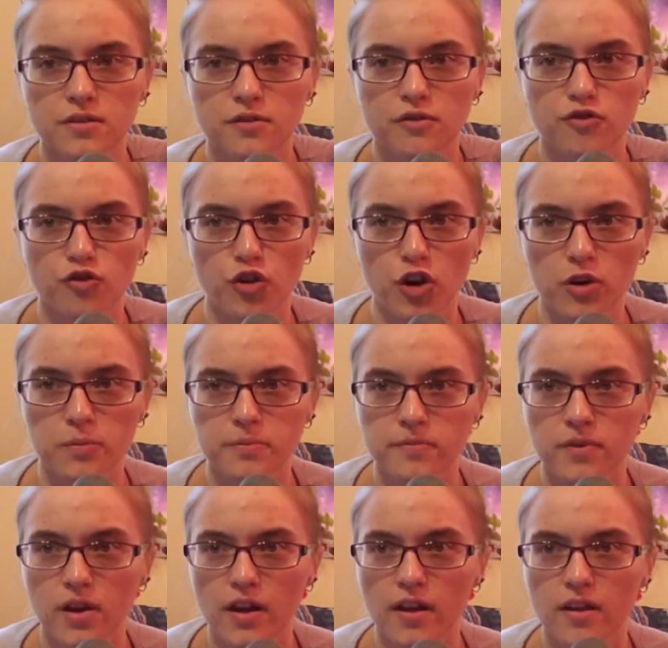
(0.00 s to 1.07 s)
from
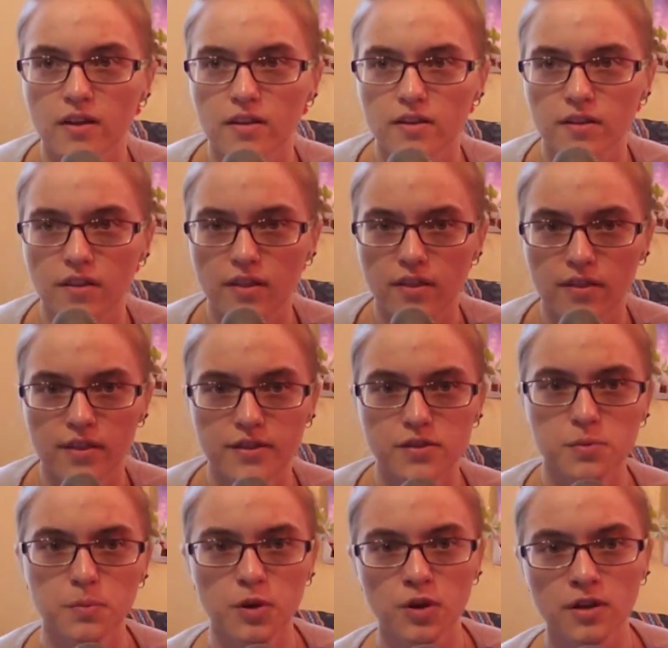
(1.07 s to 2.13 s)
this
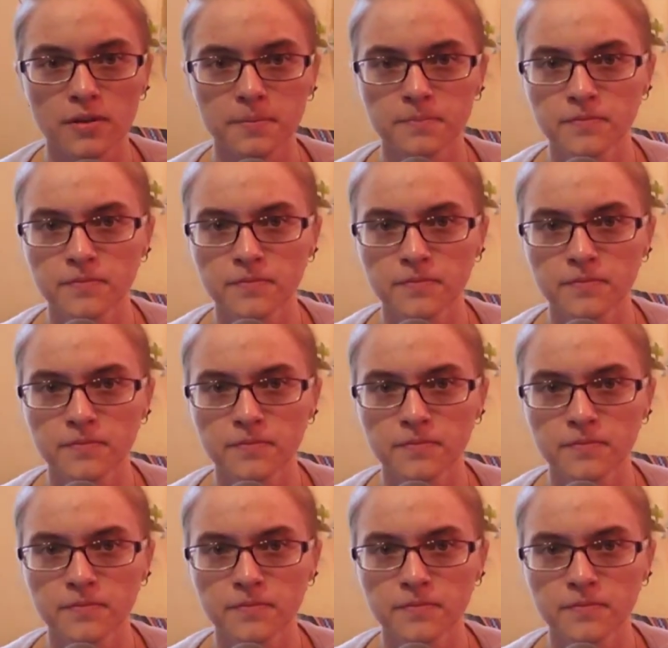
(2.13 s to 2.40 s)
book.